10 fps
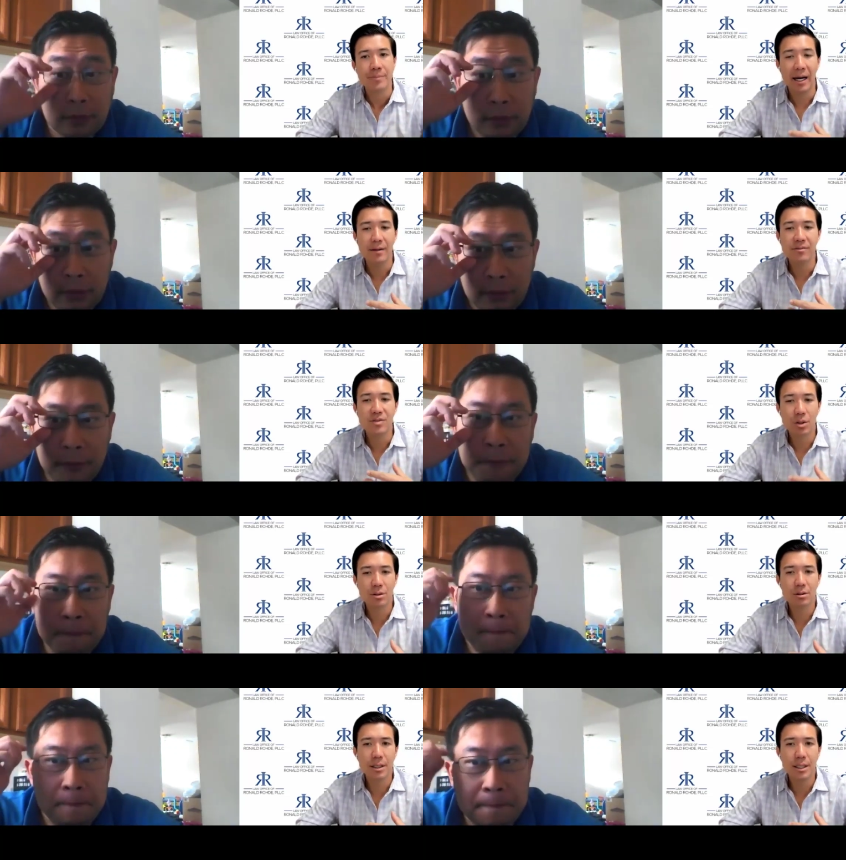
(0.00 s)
Speaker 1: I've
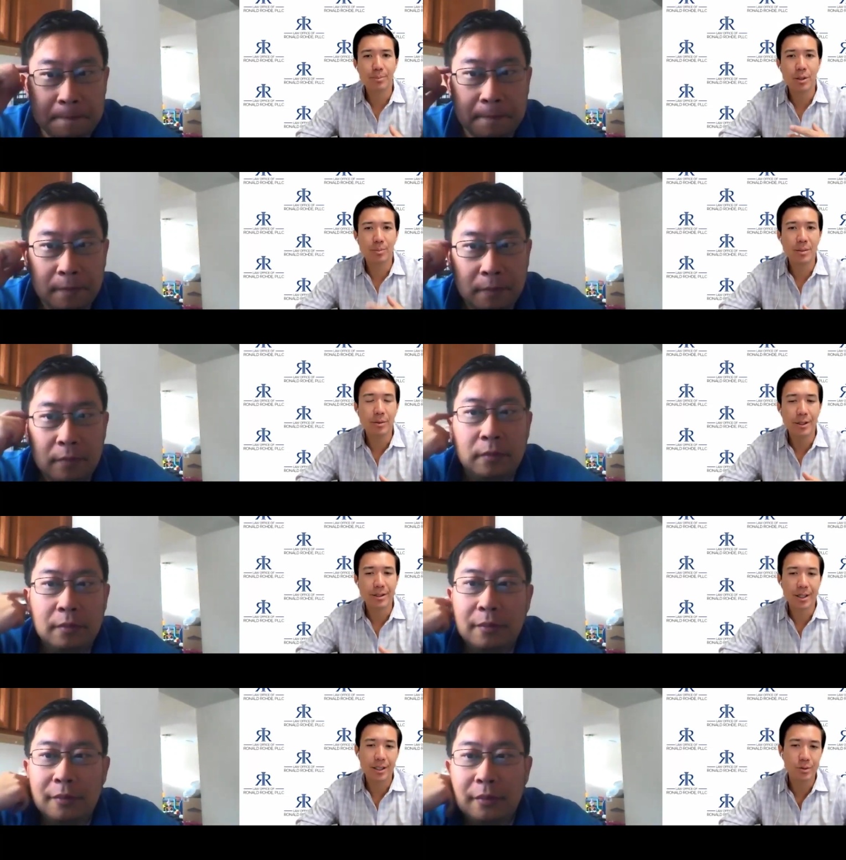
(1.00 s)
certainly put people
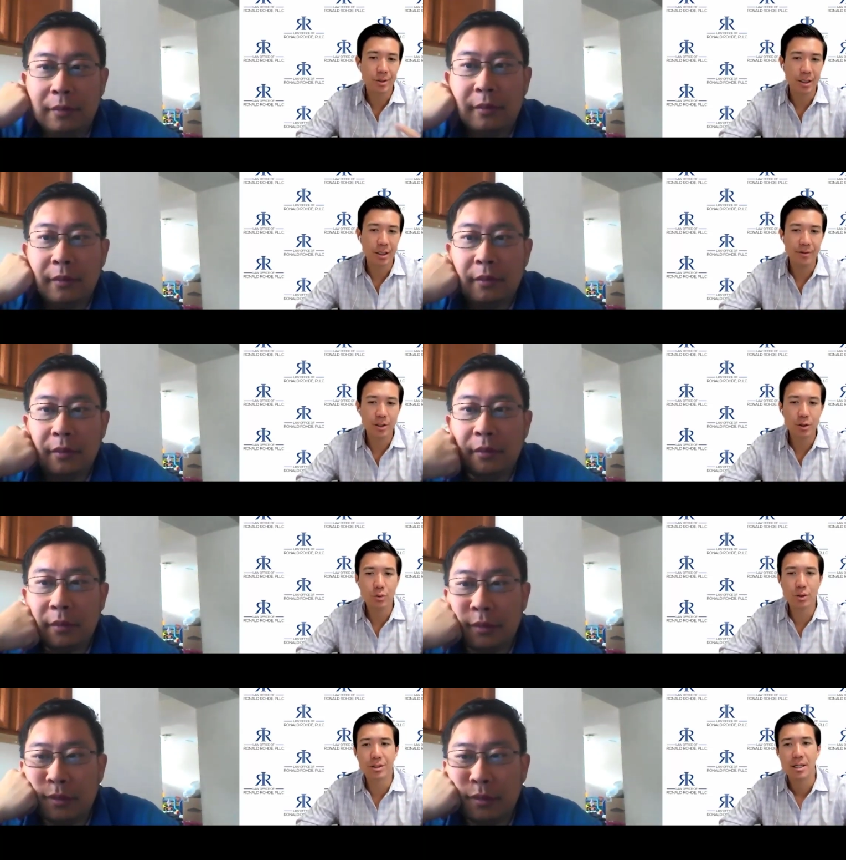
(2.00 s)
in touch with
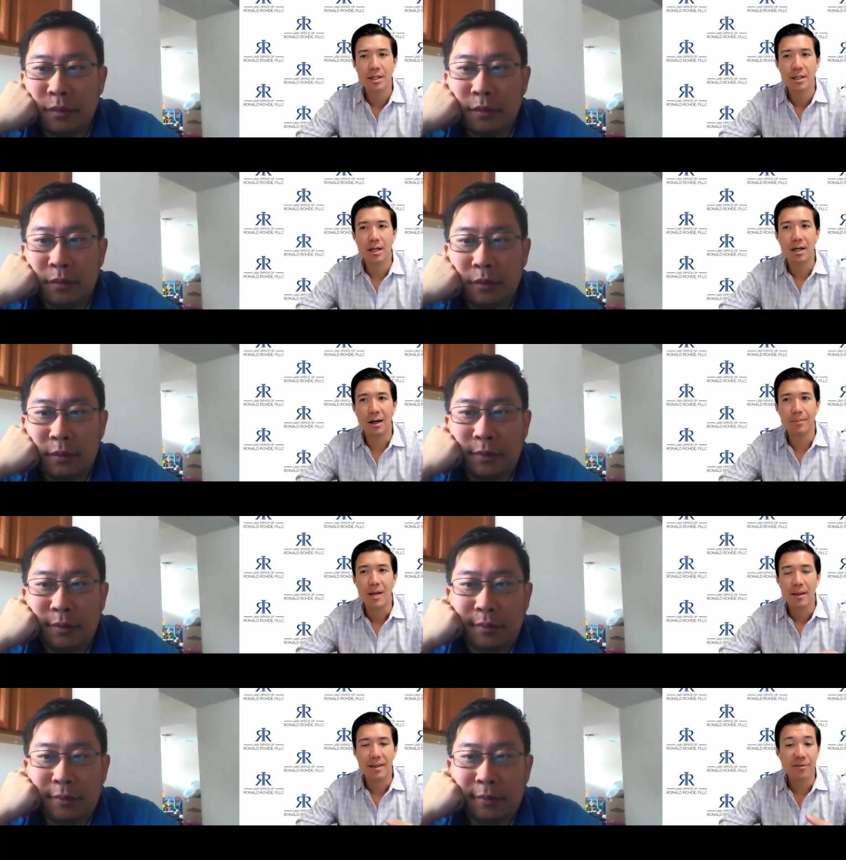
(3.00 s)
individuals. Um,
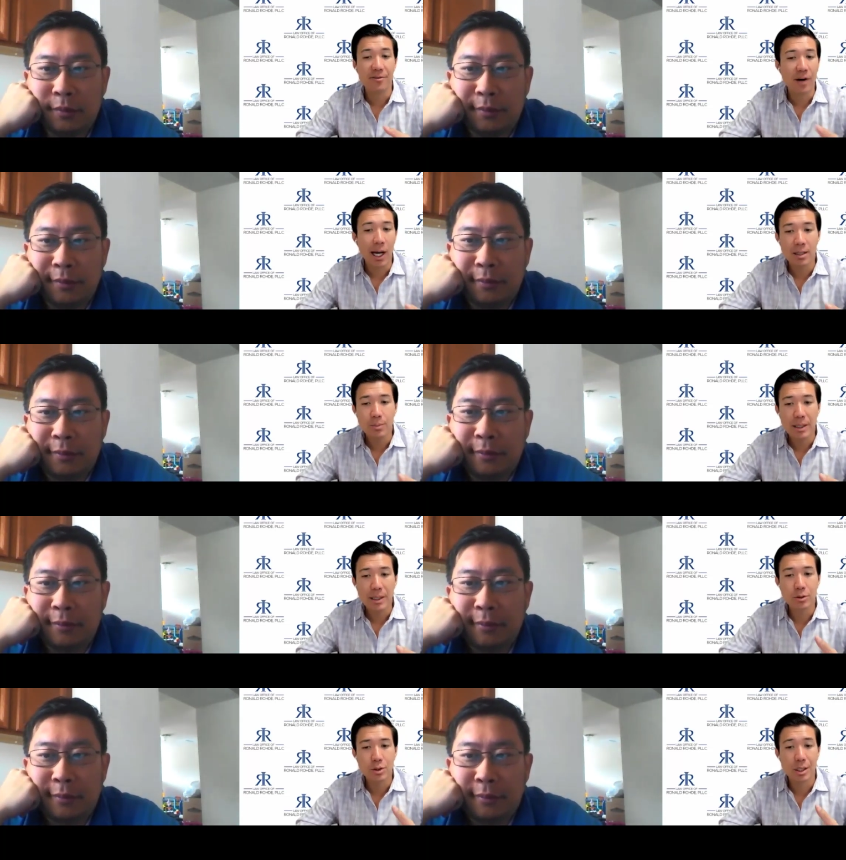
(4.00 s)
they find
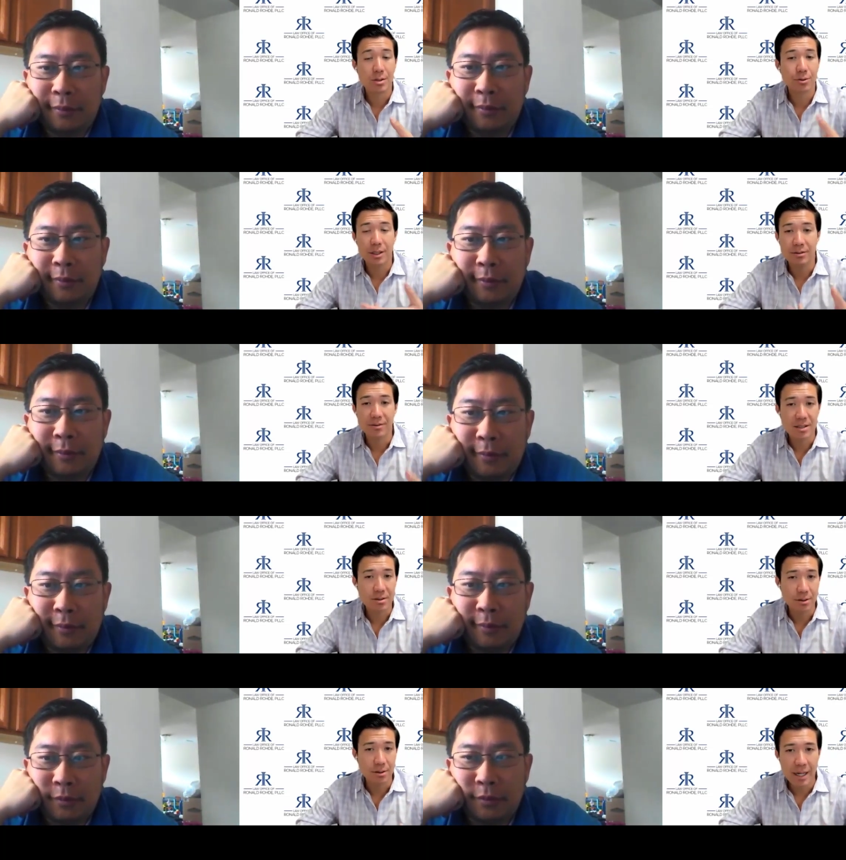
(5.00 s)
people just through
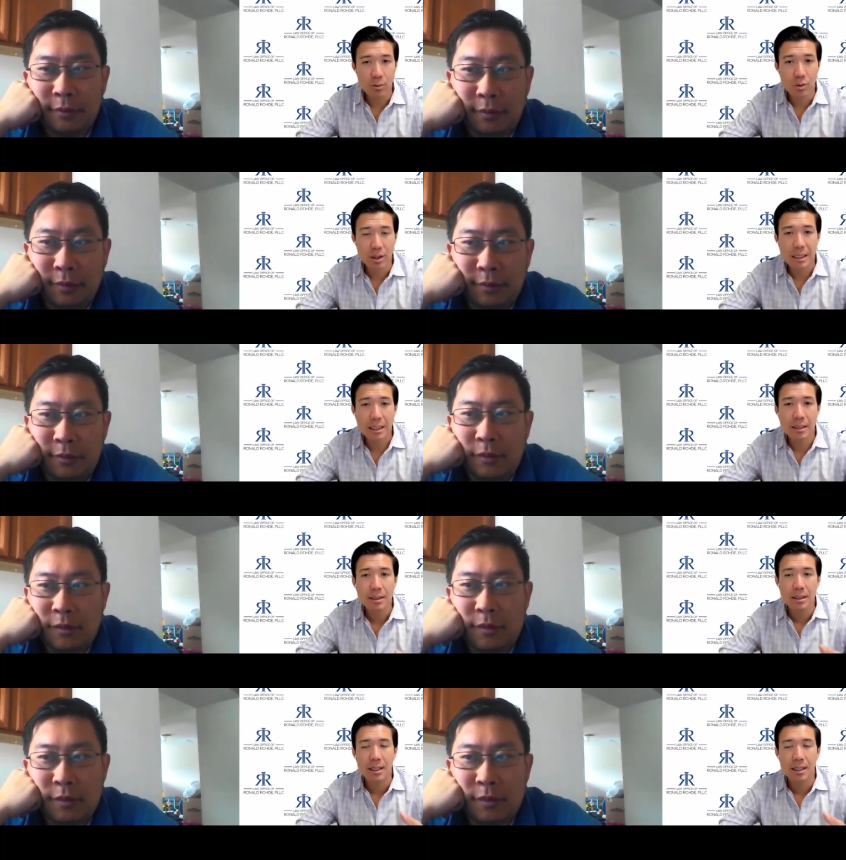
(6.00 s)
investor networking.